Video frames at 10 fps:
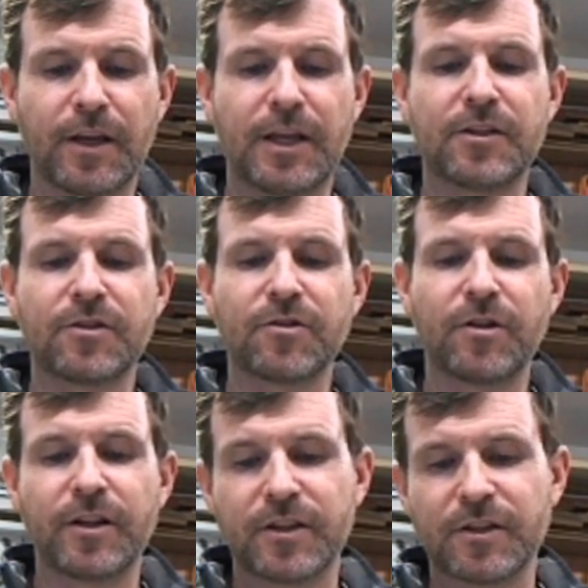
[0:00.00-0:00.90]

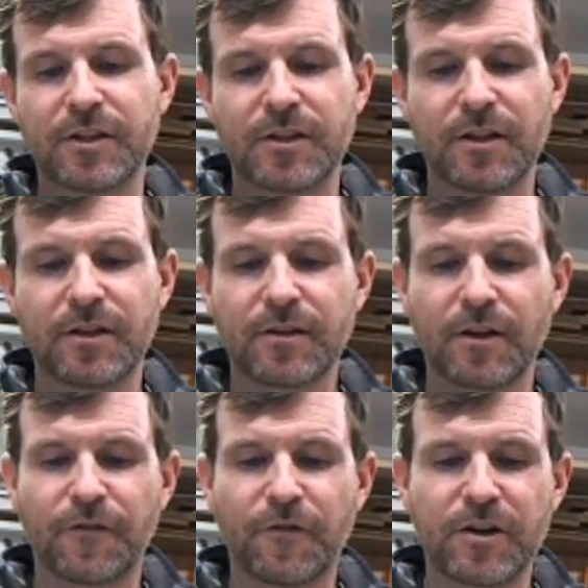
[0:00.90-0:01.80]
history, this is just a
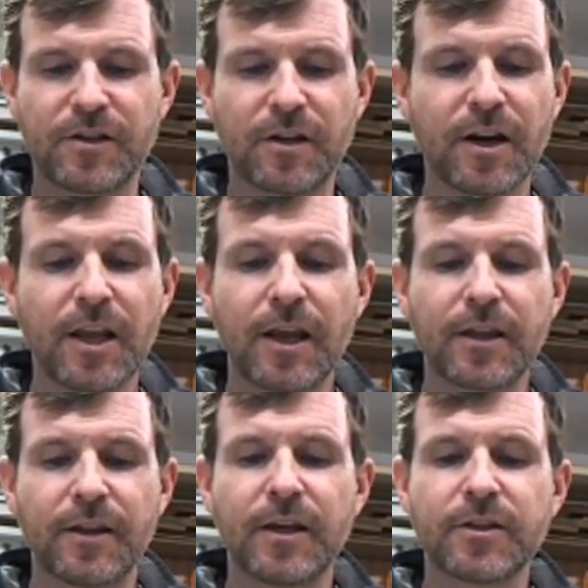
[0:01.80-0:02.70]
phrase here,
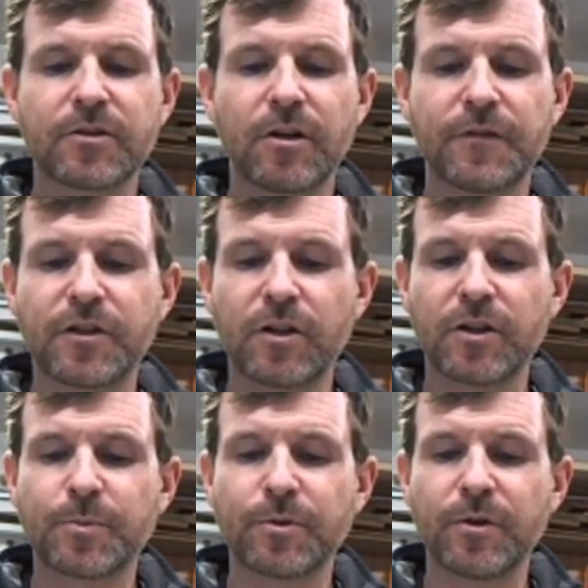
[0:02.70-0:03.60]
in the history of
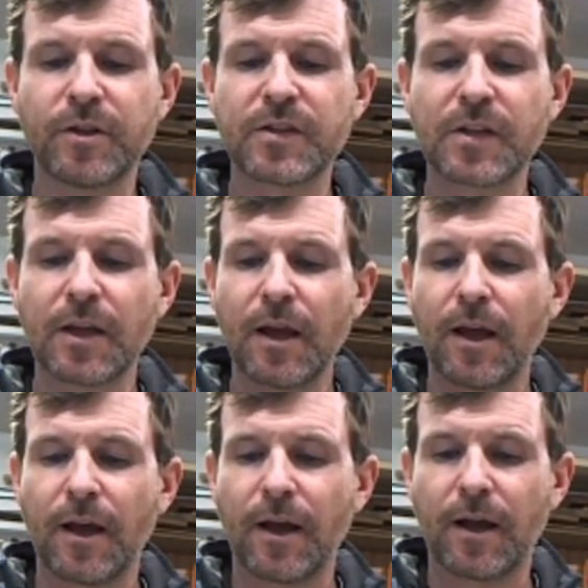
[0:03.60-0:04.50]
jurisprudence,
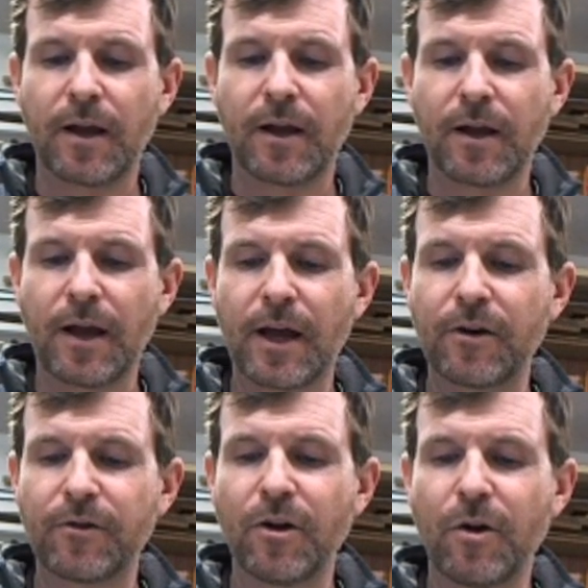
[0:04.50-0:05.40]
I
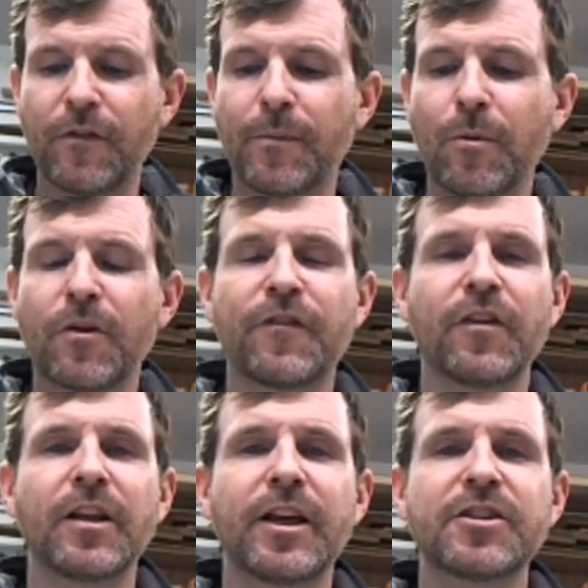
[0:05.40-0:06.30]
don't know of a more
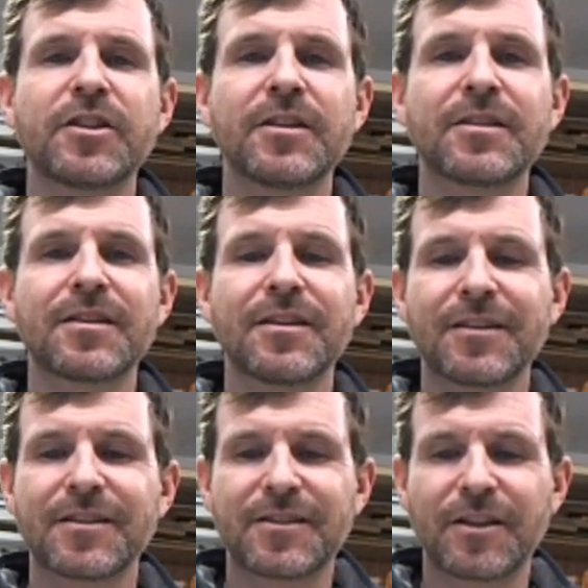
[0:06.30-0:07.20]
fallacious
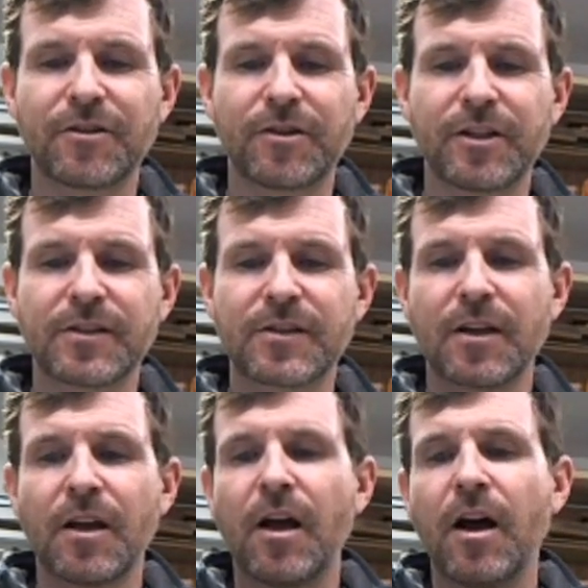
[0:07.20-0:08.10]
series
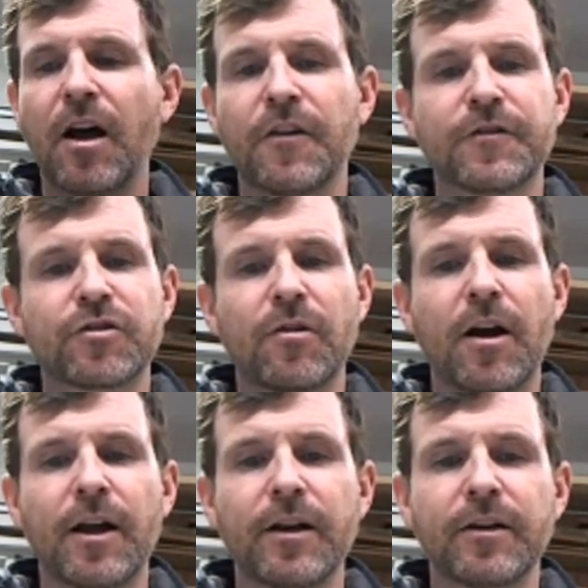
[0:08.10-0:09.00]
of
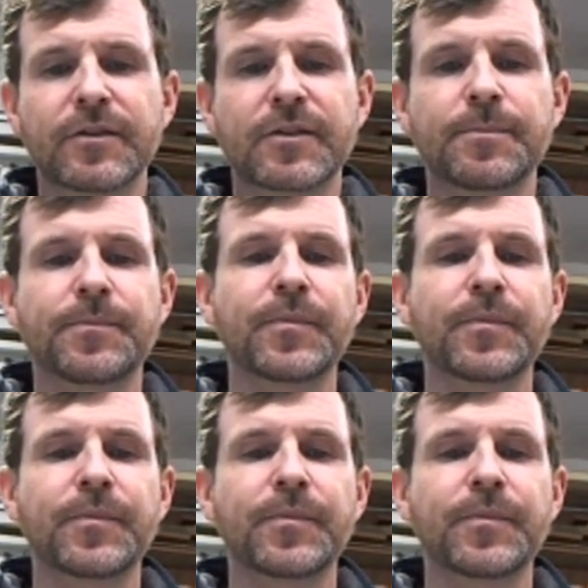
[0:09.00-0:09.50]
trials.